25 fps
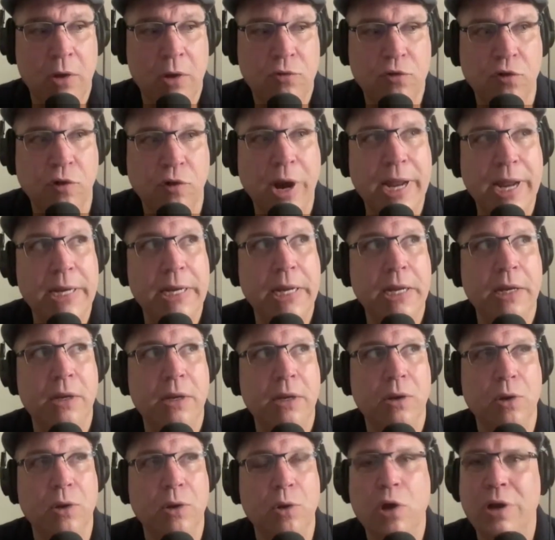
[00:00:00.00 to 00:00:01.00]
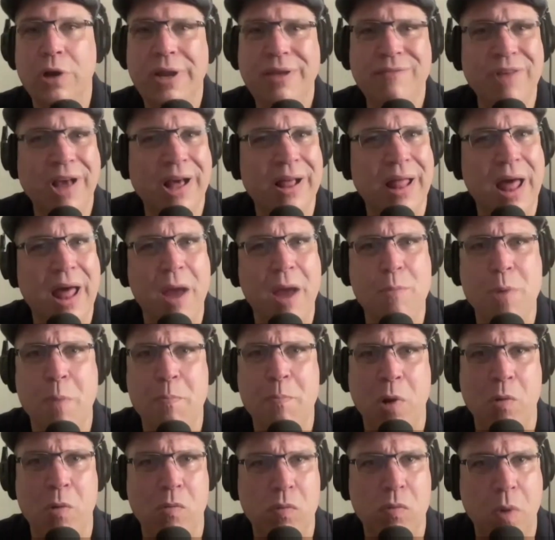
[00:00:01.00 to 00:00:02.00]
training who couldn't even climb up
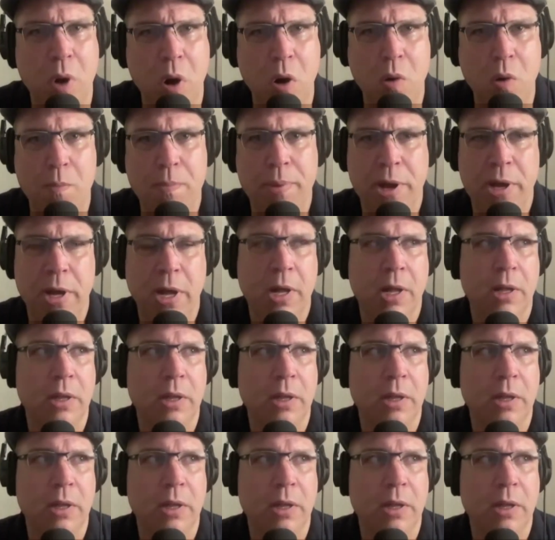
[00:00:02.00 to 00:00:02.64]
a rope.